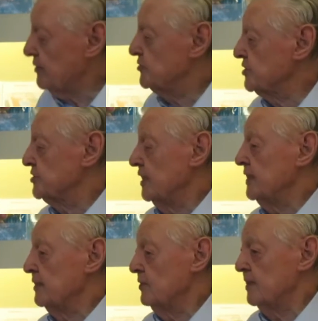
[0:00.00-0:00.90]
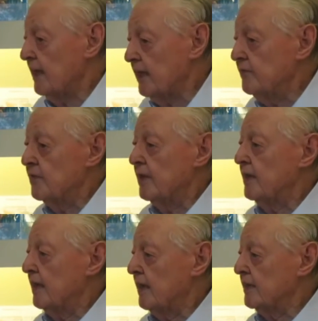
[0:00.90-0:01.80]
interesting, that were
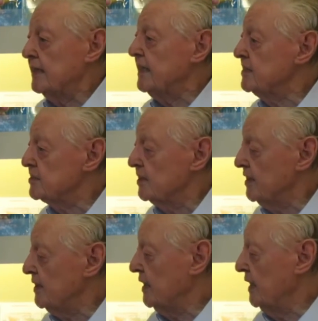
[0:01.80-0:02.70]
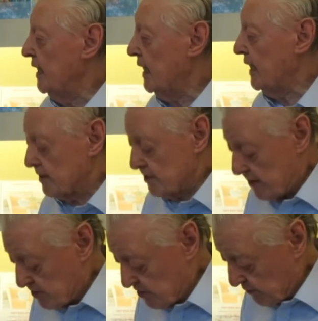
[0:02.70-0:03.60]
lively and easily
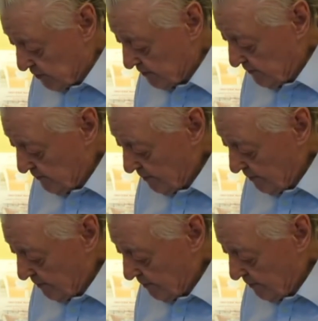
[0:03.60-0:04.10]
accessible.